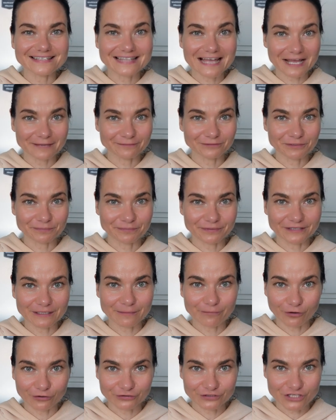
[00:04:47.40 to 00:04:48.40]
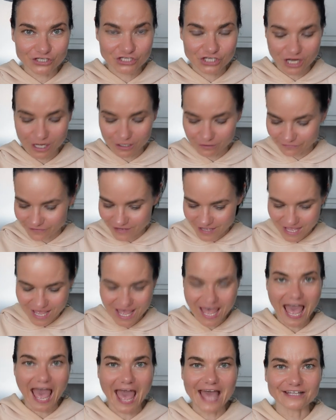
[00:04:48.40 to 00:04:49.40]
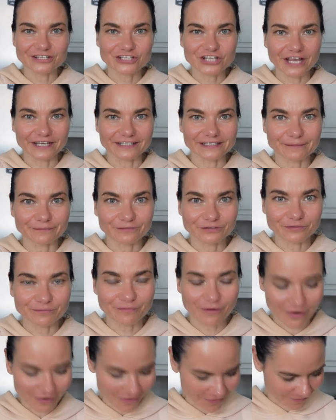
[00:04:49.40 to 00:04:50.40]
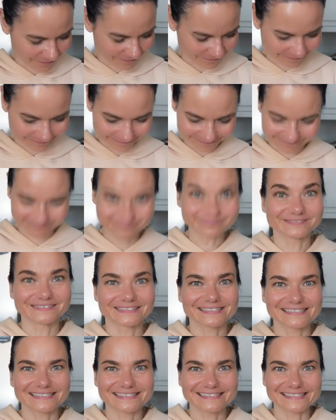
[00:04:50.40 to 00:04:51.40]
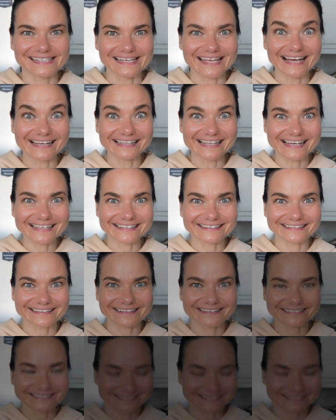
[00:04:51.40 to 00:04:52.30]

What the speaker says: time to put them on the shelf and check them tomorrow. See ya later!